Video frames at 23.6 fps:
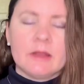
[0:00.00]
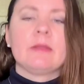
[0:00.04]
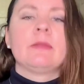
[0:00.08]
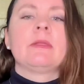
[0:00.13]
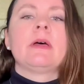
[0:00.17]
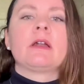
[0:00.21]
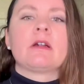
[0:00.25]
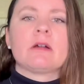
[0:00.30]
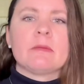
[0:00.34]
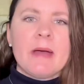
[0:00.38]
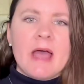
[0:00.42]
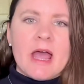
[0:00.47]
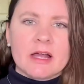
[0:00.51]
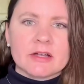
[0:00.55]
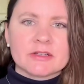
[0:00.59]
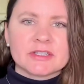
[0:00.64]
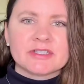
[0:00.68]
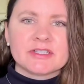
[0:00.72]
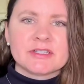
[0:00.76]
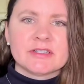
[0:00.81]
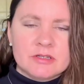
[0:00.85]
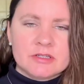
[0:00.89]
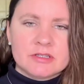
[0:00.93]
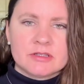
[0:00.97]
that are
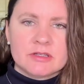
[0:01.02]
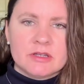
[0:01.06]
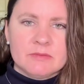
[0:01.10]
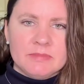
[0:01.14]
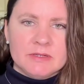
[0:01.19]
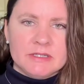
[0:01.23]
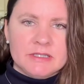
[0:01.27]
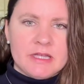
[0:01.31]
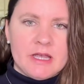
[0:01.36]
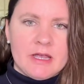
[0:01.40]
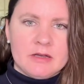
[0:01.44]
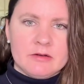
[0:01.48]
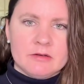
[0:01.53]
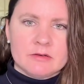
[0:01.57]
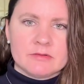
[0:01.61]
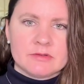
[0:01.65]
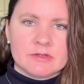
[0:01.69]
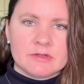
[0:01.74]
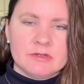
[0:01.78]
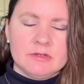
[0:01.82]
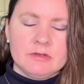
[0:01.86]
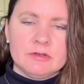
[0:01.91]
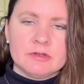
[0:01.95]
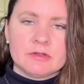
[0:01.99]
mashed. Mash the
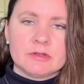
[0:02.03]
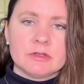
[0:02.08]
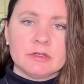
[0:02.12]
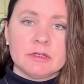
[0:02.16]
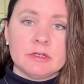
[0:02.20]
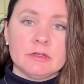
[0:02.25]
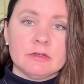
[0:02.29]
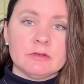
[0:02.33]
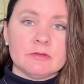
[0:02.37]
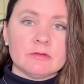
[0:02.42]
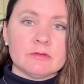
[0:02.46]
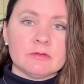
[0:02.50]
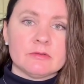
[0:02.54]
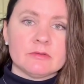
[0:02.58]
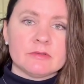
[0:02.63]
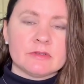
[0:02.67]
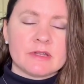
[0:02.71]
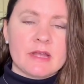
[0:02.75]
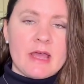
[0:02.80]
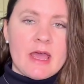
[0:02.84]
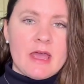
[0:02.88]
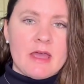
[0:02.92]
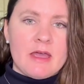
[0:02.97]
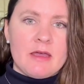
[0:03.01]
potatoes. Usually use
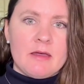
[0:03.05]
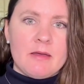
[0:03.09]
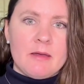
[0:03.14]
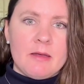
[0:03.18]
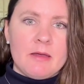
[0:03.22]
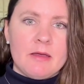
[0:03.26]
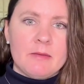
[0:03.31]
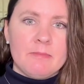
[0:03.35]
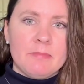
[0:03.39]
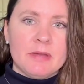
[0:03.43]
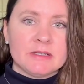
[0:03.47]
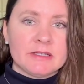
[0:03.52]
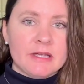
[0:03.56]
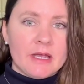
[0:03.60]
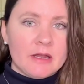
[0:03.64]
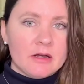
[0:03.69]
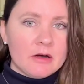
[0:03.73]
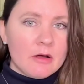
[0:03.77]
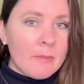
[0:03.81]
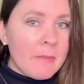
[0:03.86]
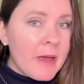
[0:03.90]
a potato